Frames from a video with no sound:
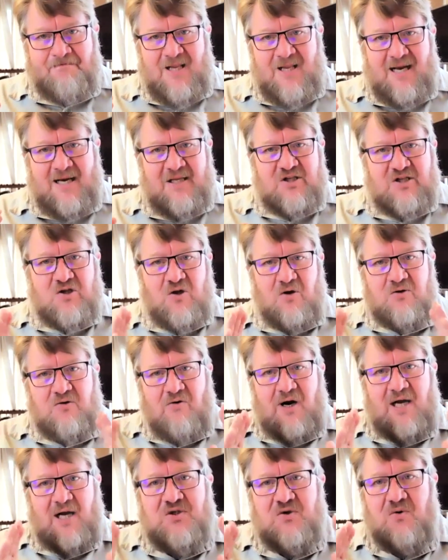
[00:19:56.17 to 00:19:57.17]
that it's not
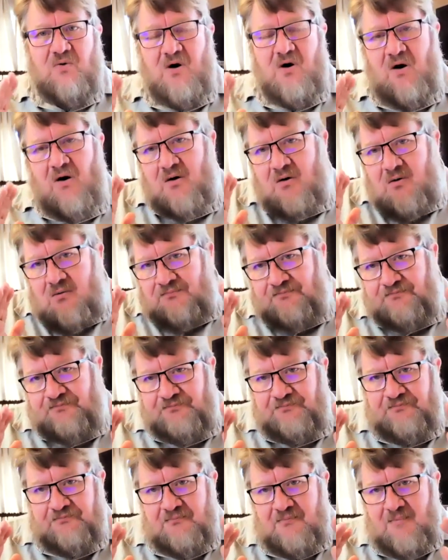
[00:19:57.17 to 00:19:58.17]
right or wrong,
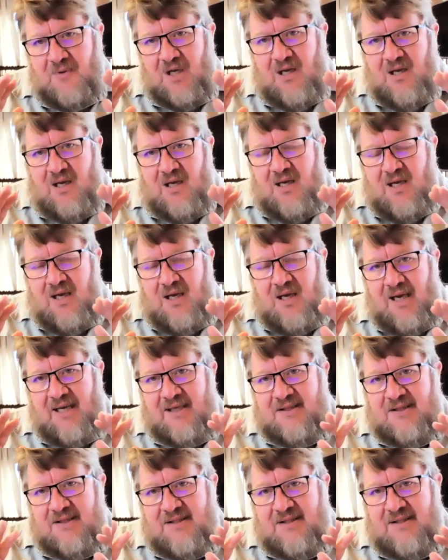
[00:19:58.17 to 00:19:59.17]

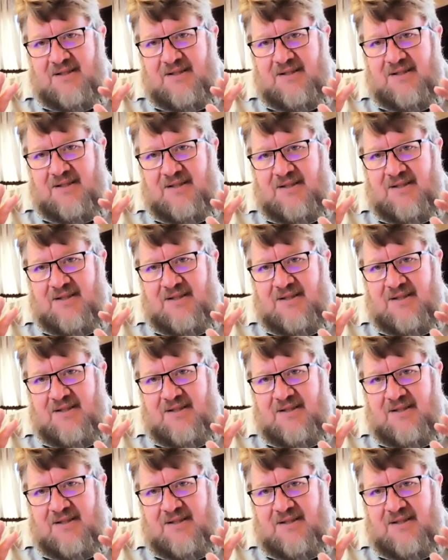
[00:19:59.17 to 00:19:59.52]
it's, it's